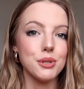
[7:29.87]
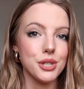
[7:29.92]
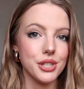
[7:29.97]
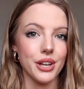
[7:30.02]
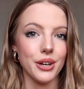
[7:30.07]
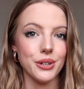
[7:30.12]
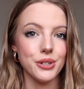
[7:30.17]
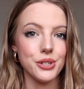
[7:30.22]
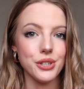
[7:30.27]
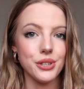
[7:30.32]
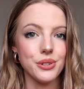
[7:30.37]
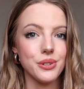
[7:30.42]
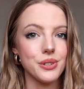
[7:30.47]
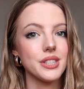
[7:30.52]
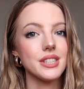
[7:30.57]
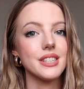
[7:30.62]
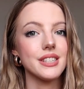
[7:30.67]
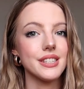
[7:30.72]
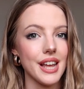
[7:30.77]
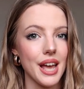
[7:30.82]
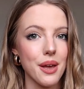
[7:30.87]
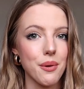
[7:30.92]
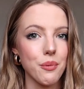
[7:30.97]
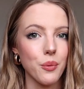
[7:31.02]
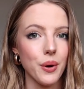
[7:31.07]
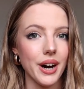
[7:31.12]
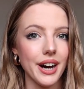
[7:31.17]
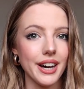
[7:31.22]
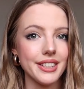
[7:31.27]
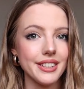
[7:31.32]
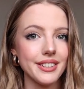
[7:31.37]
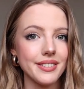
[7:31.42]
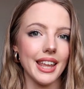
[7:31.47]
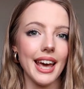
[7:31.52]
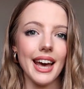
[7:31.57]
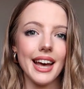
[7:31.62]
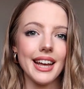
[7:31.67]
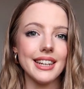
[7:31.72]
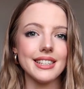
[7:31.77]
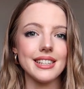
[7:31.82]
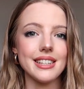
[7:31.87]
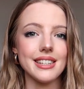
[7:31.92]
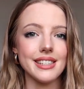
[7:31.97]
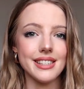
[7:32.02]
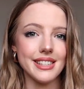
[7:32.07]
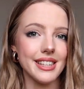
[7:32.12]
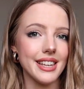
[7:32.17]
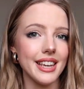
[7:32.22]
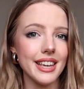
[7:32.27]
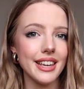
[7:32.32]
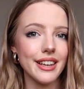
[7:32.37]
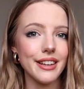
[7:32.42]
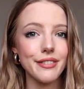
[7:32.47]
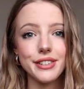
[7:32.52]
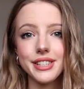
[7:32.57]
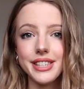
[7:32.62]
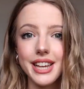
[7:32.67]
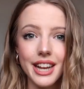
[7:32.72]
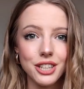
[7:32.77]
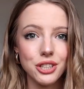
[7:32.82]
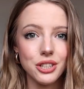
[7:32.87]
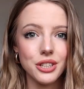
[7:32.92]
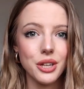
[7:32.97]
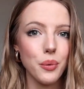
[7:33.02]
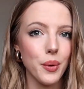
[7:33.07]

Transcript: just going to use the same one and see if it's actually